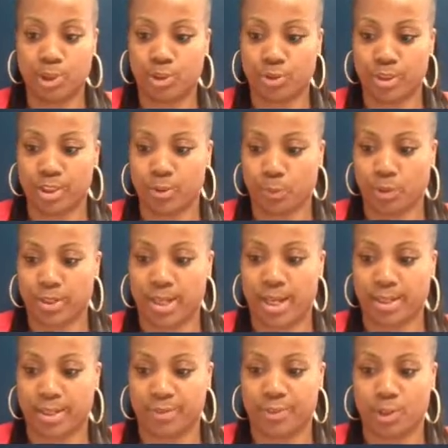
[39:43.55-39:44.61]
Patrice, we're
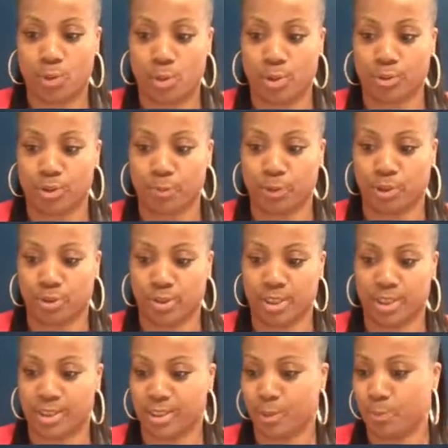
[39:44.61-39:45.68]
not giving quotes,
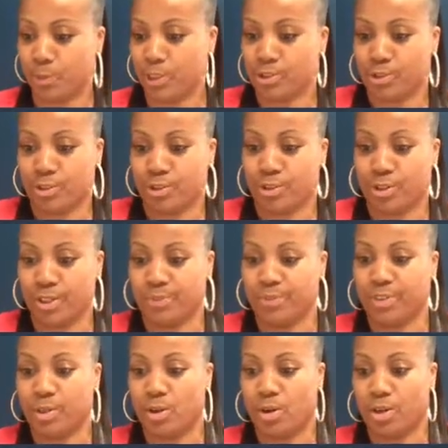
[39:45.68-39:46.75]
Patrice. It depends on your
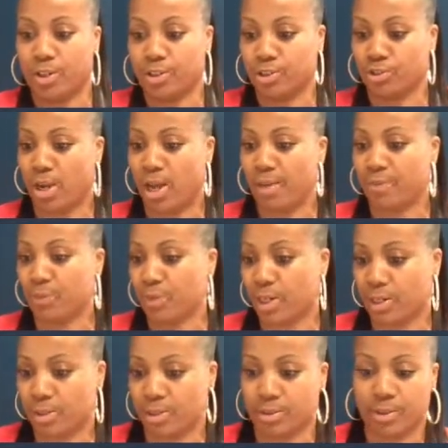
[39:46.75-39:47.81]
NVR, your driving
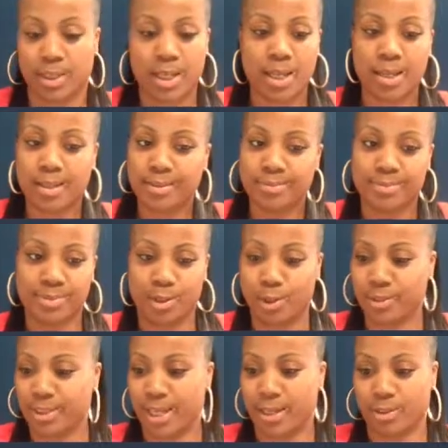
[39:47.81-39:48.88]
record.
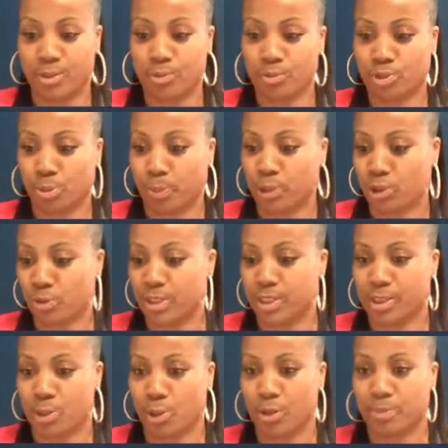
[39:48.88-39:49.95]

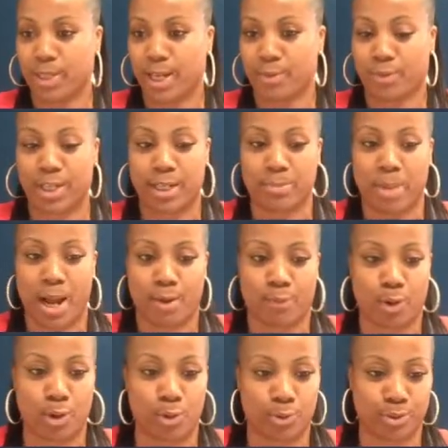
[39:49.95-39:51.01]
Patrice, go up there and read
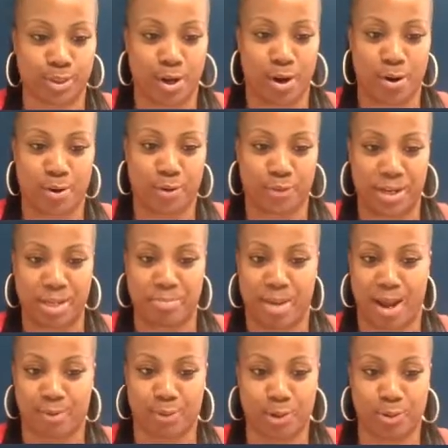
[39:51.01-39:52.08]
my rules, girl. Read
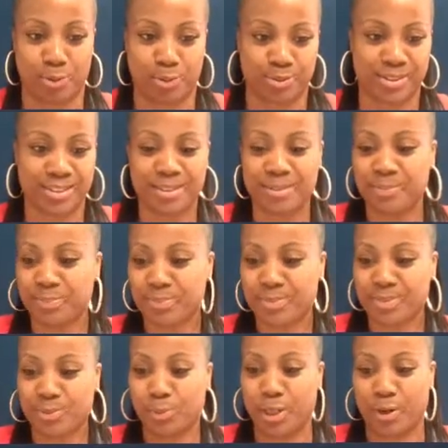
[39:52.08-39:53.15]
my rules.
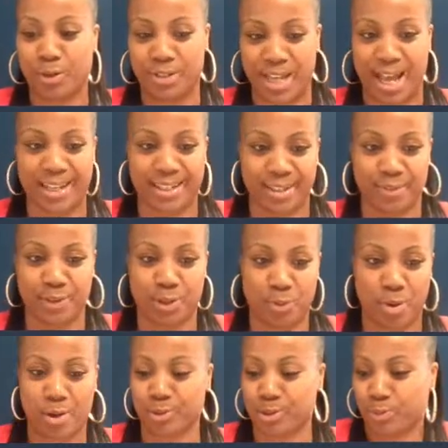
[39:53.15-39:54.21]
We are not giving
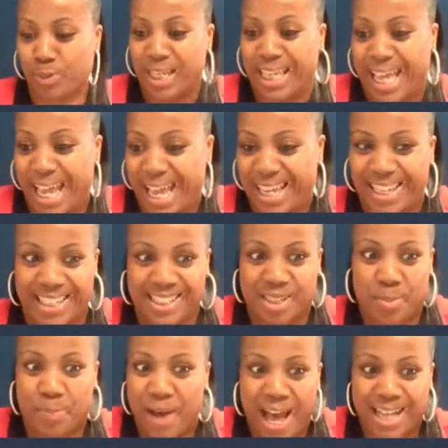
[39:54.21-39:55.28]
quotes. We can't. It's
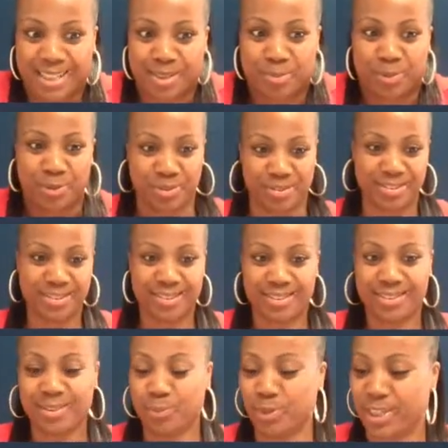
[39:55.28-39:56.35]
impossible.
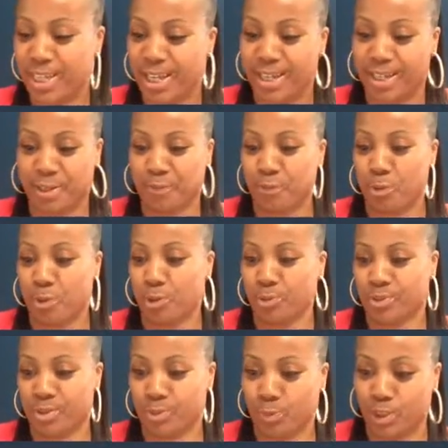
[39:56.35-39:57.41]
We can't give
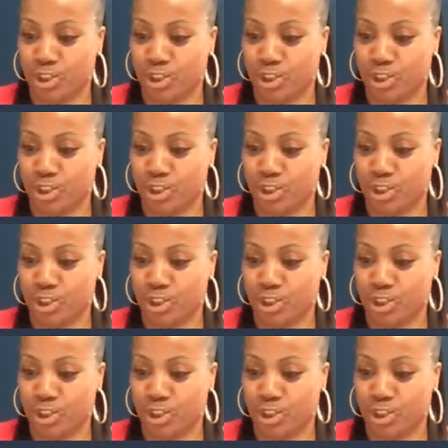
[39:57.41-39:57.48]
quotes.